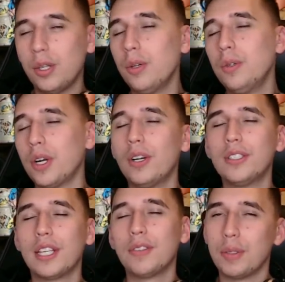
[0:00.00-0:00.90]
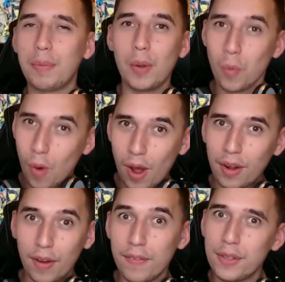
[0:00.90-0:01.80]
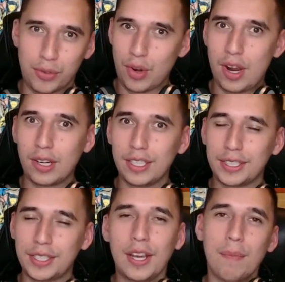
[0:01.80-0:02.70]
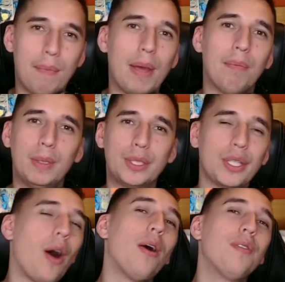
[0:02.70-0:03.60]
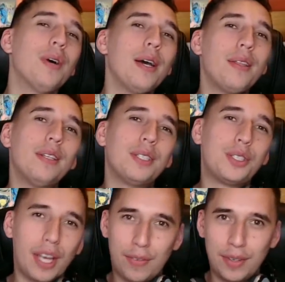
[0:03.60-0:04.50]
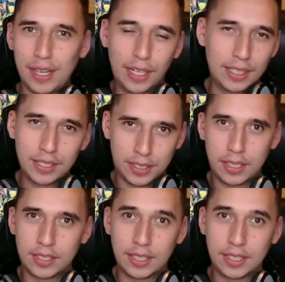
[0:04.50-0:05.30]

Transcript: who turns out to be one of the strongest members of the Seven Deadly Sins.